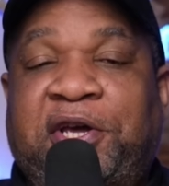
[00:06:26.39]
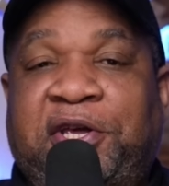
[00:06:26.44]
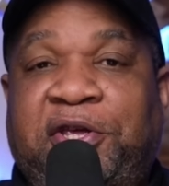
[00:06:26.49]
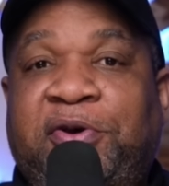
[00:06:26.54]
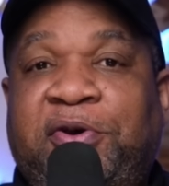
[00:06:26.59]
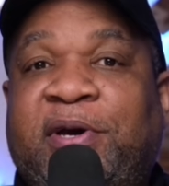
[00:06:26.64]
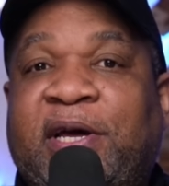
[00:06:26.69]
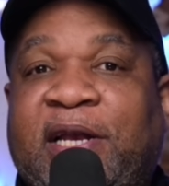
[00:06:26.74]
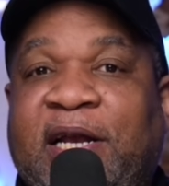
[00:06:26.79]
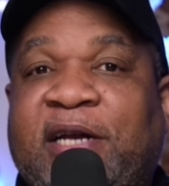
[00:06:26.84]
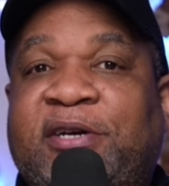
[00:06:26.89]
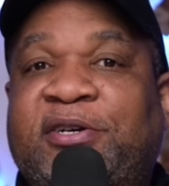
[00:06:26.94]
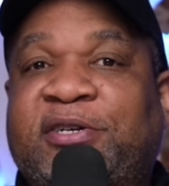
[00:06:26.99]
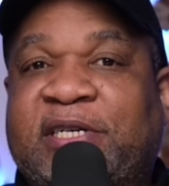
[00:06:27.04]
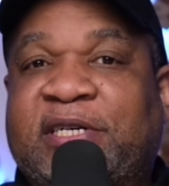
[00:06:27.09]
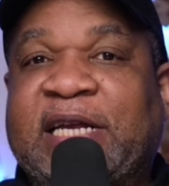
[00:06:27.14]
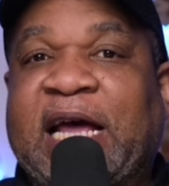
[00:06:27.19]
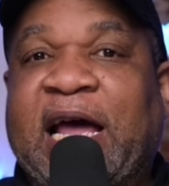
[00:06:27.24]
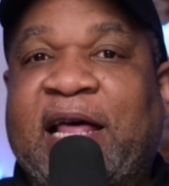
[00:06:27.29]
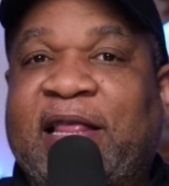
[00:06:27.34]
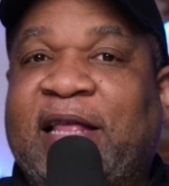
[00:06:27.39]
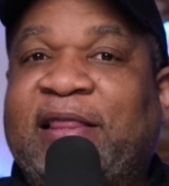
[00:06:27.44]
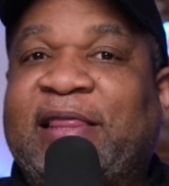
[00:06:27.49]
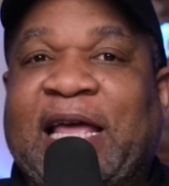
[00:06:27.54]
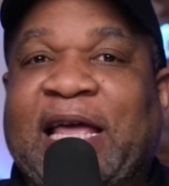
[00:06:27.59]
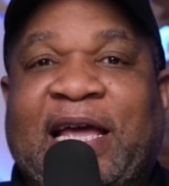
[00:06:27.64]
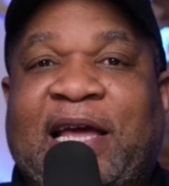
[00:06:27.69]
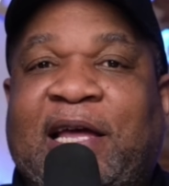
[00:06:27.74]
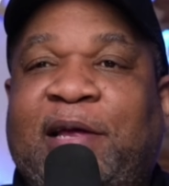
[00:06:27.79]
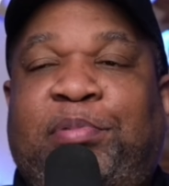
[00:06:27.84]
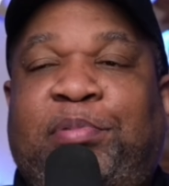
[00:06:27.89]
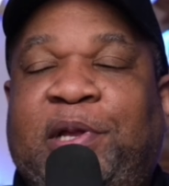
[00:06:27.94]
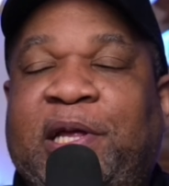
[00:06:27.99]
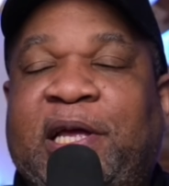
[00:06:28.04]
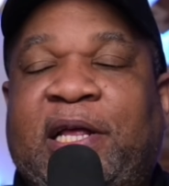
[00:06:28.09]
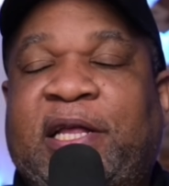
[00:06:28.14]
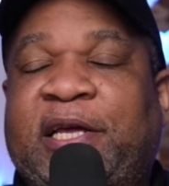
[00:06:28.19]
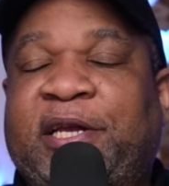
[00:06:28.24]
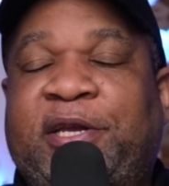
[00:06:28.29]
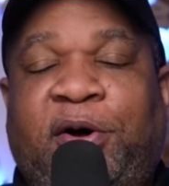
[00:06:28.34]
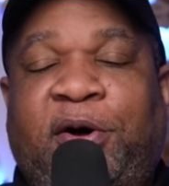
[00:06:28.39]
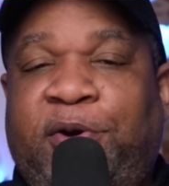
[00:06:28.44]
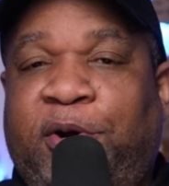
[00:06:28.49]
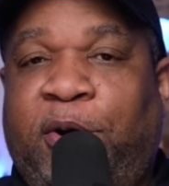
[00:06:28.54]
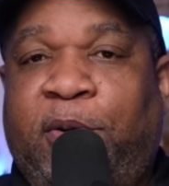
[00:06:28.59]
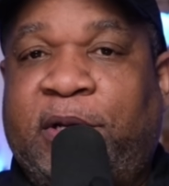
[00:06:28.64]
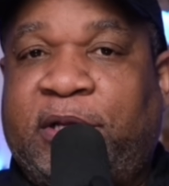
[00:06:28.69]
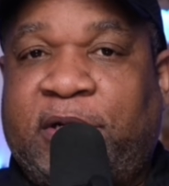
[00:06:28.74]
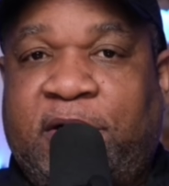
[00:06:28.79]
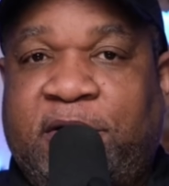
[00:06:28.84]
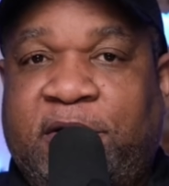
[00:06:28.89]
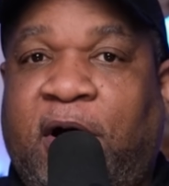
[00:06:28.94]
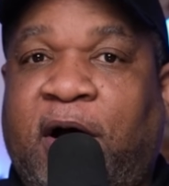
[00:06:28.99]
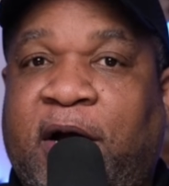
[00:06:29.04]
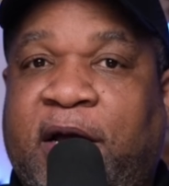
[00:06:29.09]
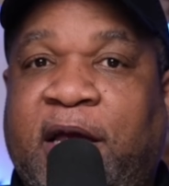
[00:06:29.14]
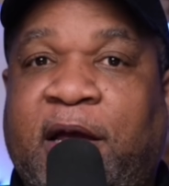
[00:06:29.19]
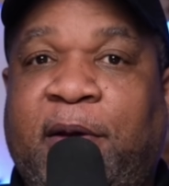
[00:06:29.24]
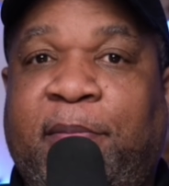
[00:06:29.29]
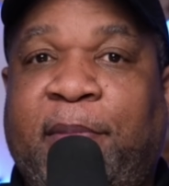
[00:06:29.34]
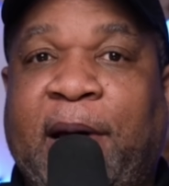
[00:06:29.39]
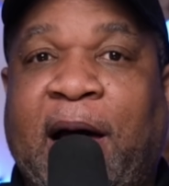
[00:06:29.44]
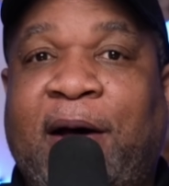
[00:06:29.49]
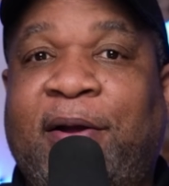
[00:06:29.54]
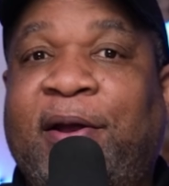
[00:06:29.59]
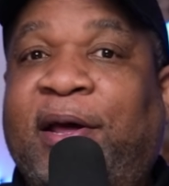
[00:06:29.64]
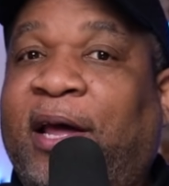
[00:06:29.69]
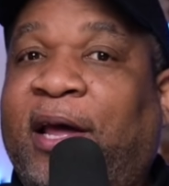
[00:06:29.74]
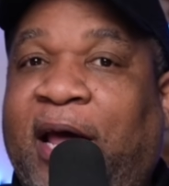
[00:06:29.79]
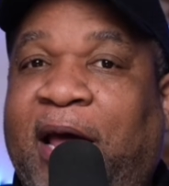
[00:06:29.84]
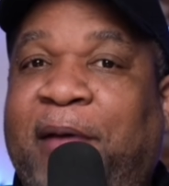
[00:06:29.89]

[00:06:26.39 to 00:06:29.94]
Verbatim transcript: you can understand that they completely don't know what they're talking about.